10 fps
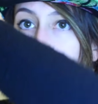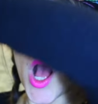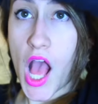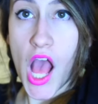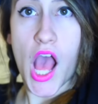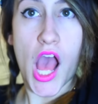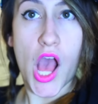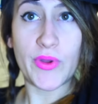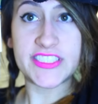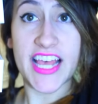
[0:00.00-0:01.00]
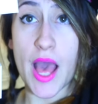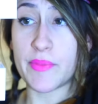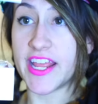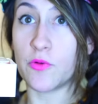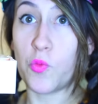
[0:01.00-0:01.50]
Whoa, what's
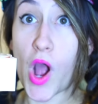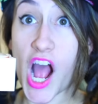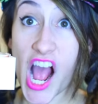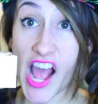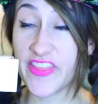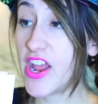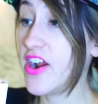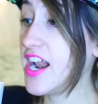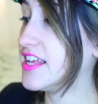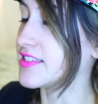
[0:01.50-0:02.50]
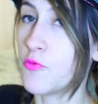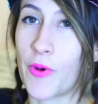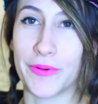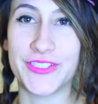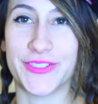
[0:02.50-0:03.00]
happening? Whoa, there it is.
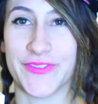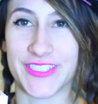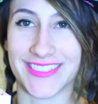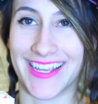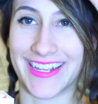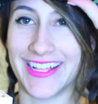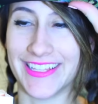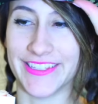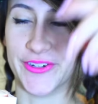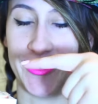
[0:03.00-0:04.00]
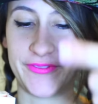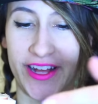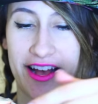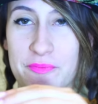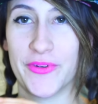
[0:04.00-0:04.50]
What would you do if it just like literally
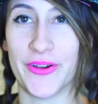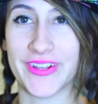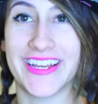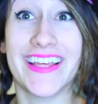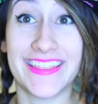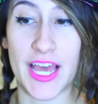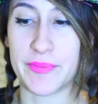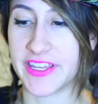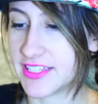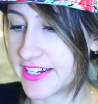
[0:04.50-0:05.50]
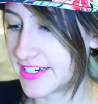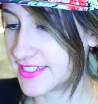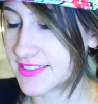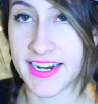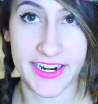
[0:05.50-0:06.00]
fell out and broke? That'd be
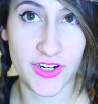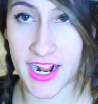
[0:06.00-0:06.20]
hilarious and I'd